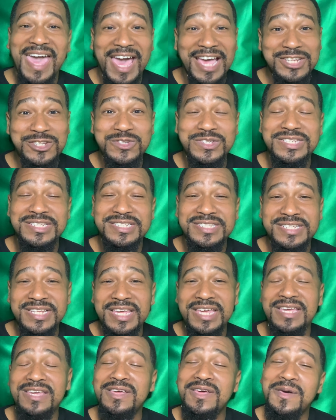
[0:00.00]
as you can
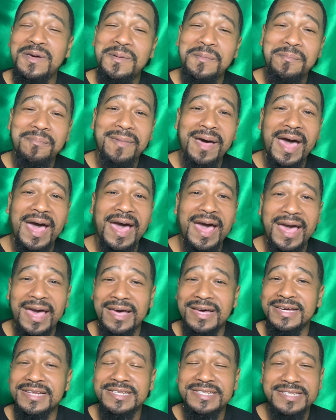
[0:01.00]
see, my
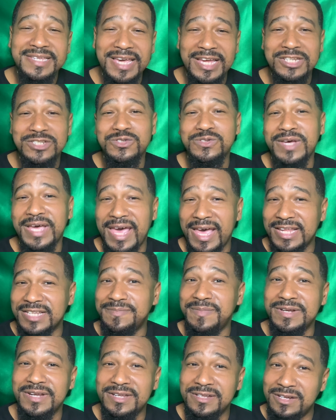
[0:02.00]
uh, schedule has
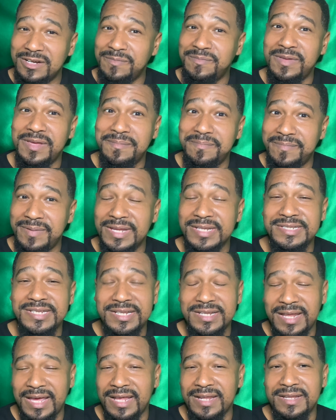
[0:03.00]
been a little bit busy
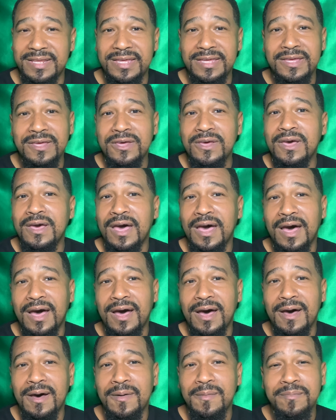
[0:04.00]
lately.
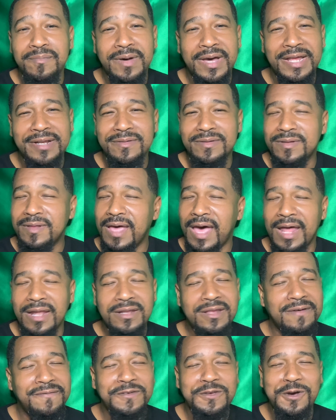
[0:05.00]
Um, but I
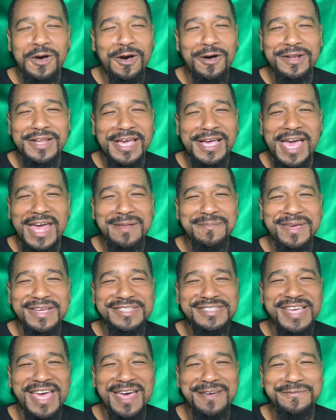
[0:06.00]
love you all and I gotta make
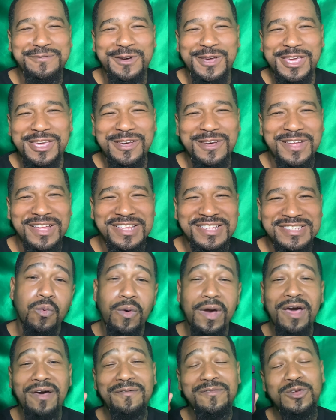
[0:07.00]
time for you.
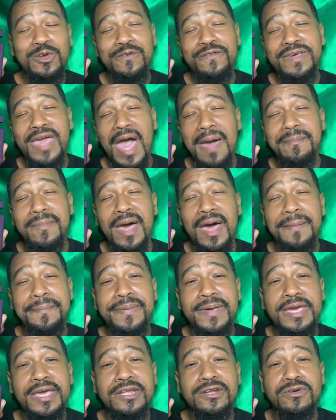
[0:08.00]
Well, you've got my
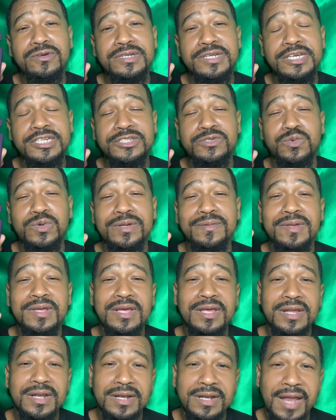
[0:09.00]
opinion on this one.
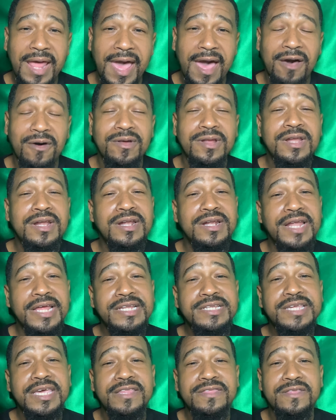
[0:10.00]
Now,
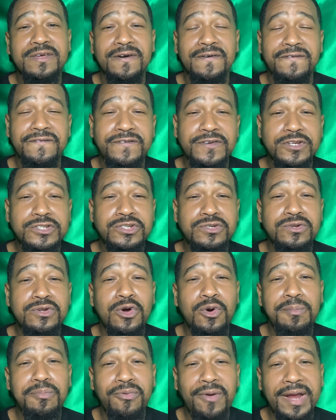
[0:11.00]
let's get the official
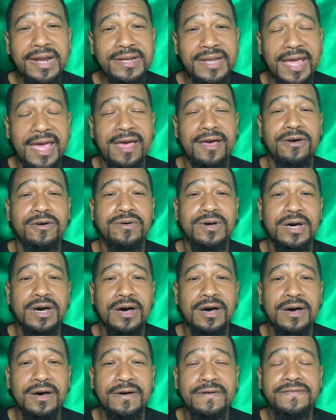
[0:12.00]
note breakdown
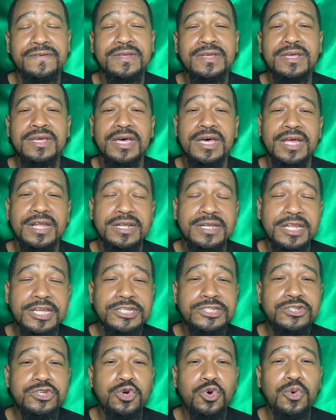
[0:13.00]
of
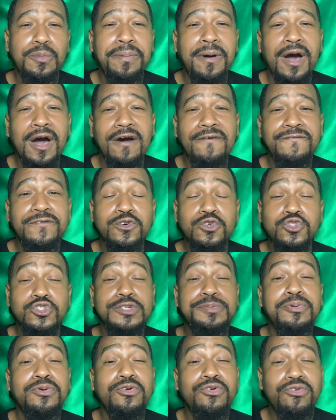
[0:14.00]
Initio Parfums
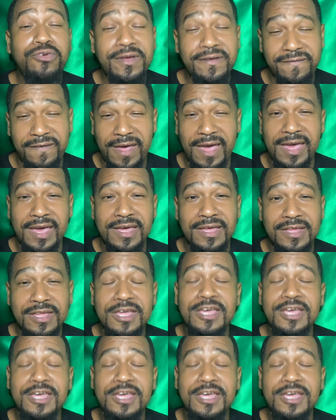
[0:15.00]
Privé.